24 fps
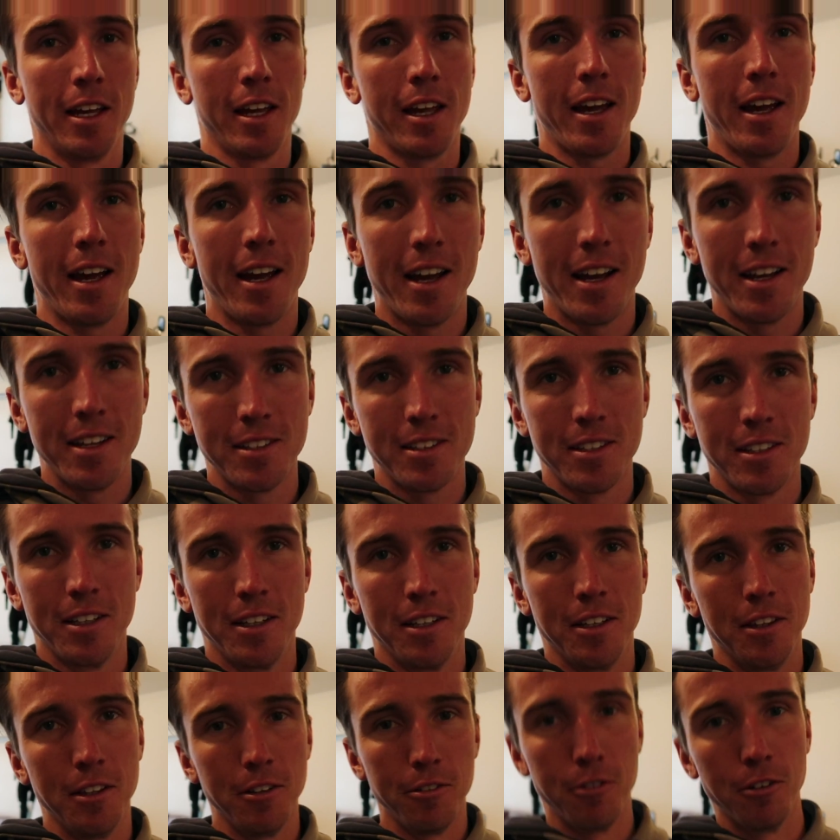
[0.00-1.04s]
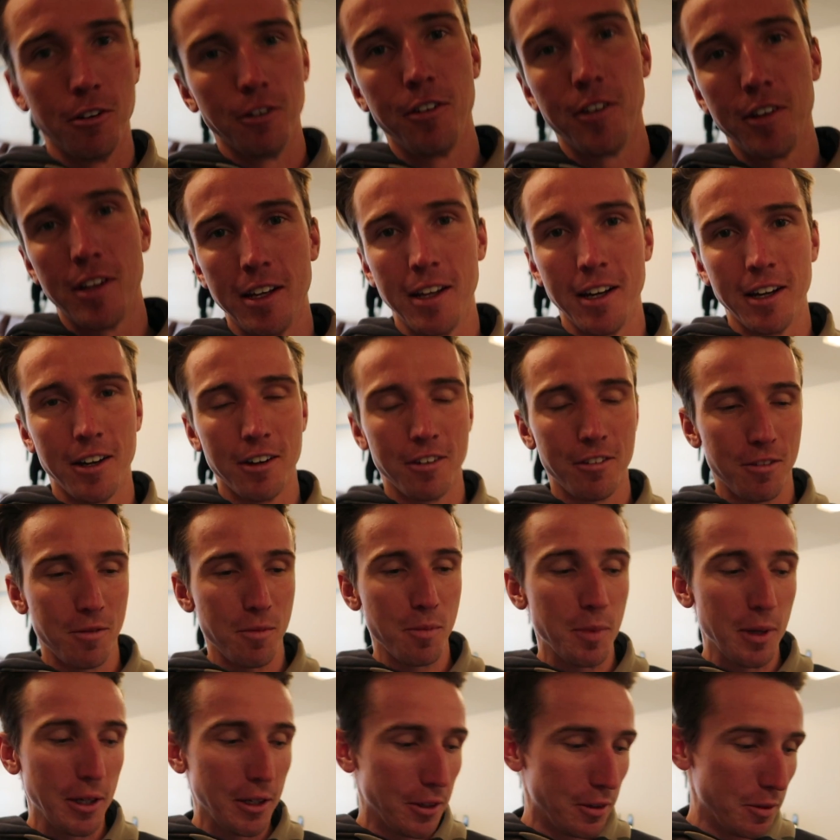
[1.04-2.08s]
has the
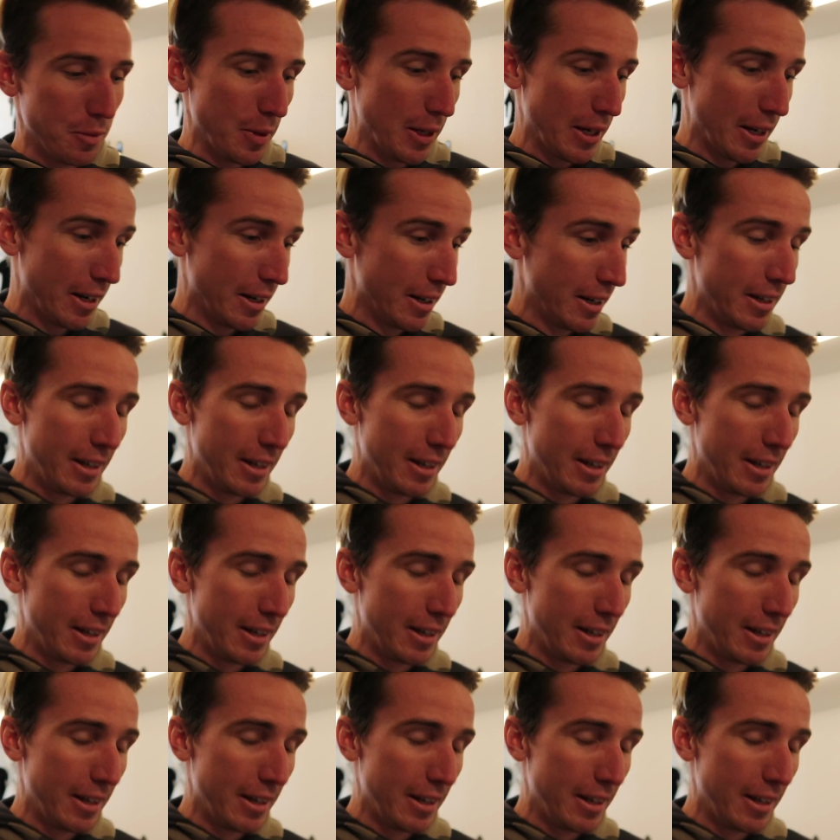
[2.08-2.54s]
450L build been.